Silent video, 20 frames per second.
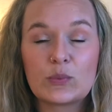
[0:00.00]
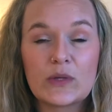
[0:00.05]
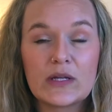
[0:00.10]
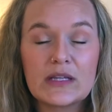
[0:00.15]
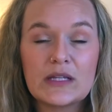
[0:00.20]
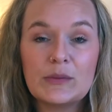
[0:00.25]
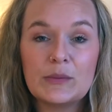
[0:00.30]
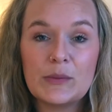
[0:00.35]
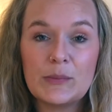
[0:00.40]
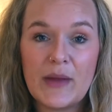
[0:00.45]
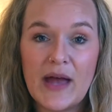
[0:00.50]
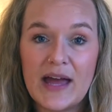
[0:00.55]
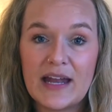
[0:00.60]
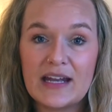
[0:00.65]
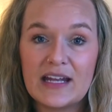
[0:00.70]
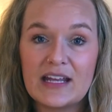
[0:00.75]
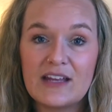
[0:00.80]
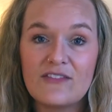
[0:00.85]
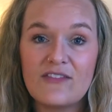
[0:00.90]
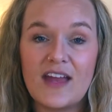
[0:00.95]
really
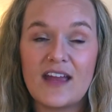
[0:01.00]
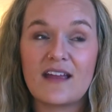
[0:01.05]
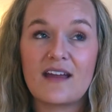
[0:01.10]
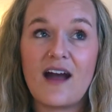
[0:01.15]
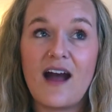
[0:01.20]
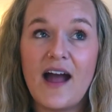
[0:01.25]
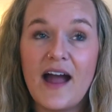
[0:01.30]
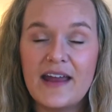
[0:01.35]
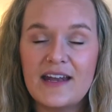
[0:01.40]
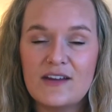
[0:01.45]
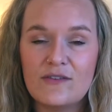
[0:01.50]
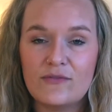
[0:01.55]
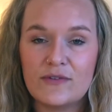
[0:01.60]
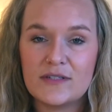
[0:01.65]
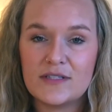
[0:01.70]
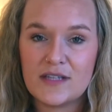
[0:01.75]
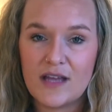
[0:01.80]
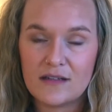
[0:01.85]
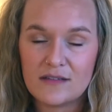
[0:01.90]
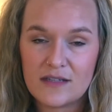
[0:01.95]
repetitive and kind of
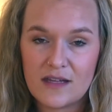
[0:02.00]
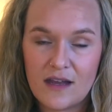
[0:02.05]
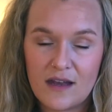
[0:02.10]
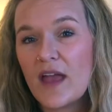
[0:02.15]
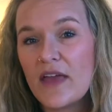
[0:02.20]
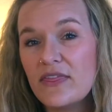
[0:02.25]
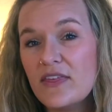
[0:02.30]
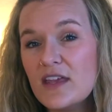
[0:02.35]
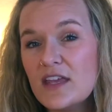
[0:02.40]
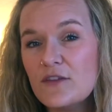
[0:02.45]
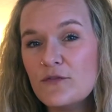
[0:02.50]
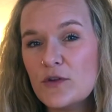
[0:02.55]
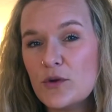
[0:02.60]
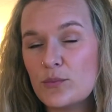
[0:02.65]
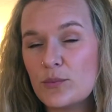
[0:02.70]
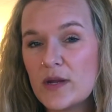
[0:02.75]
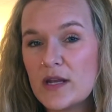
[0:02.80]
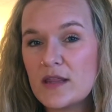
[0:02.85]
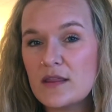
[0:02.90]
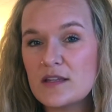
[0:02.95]
redundant. I think if you're
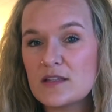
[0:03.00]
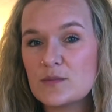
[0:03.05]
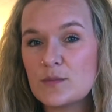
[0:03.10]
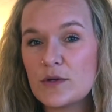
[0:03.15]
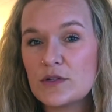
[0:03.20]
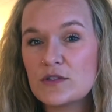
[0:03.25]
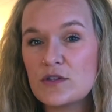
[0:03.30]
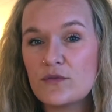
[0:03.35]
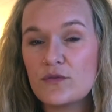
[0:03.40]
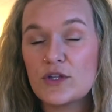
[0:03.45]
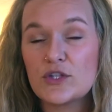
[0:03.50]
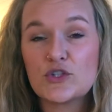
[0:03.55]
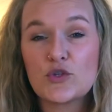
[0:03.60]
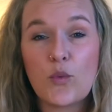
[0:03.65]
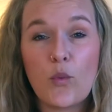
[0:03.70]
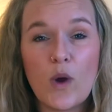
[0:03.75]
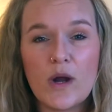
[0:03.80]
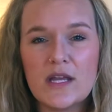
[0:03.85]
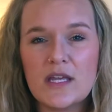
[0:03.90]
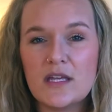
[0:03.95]
reading these books over the
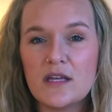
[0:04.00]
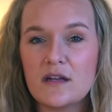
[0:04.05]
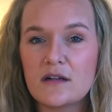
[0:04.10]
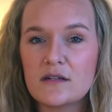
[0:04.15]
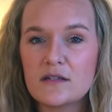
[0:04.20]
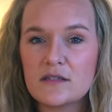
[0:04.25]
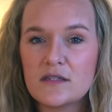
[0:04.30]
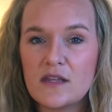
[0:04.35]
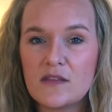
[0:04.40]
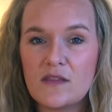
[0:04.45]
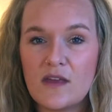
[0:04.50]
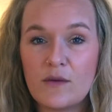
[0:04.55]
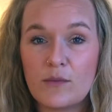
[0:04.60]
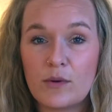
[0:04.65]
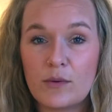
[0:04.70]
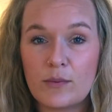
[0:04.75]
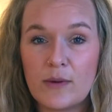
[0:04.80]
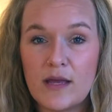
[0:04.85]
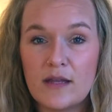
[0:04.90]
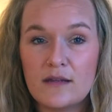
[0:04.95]
20 years that they
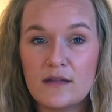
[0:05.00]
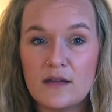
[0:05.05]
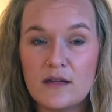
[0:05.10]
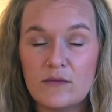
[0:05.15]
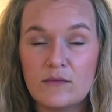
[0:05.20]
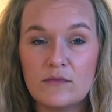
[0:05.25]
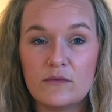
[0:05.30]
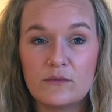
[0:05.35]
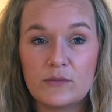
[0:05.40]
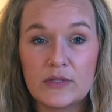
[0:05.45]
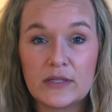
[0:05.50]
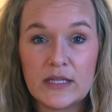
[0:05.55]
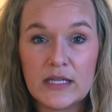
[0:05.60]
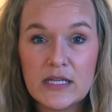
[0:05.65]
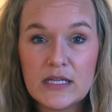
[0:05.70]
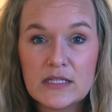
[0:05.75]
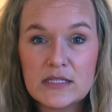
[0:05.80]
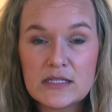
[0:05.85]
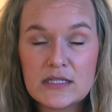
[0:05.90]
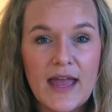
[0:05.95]
were written and
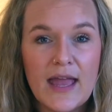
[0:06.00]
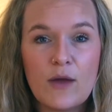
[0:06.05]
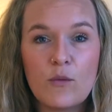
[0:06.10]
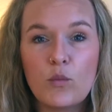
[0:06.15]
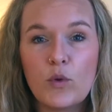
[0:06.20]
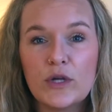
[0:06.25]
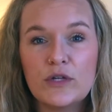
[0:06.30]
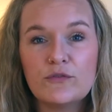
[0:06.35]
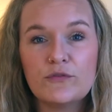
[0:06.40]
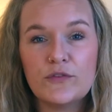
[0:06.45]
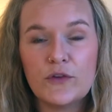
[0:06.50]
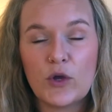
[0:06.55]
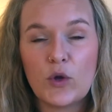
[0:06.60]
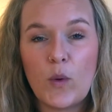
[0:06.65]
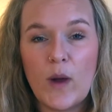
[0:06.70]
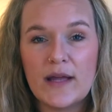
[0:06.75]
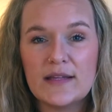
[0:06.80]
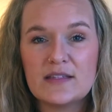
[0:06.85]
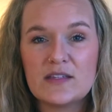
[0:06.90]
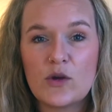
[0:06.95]
released, it wouldn't feel
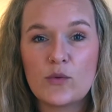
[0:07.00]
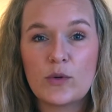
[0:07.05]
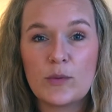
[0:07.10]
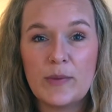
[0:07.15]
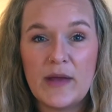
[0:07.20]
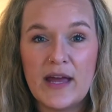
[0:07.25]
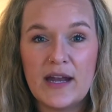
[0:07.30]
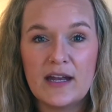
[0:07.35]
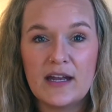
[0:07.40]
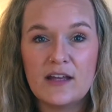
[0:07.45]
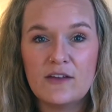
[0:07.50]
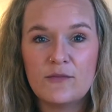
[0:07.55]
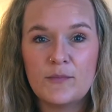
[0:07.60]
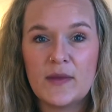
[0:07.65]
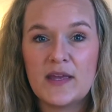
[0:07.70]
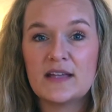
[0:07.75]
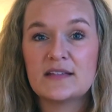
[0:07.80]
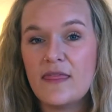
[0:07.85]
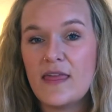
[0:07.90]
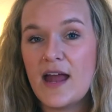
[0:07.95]
quite so repetitive
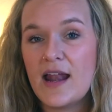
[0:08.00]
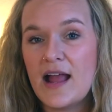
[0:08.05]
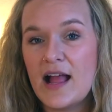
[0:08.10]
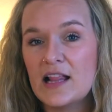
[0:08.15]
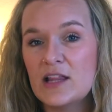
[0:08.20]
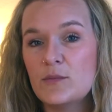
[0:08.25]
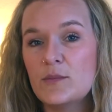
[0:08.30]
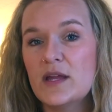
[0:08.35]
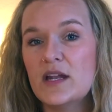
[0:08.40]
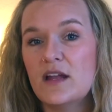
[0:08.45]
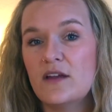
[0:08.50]
because that element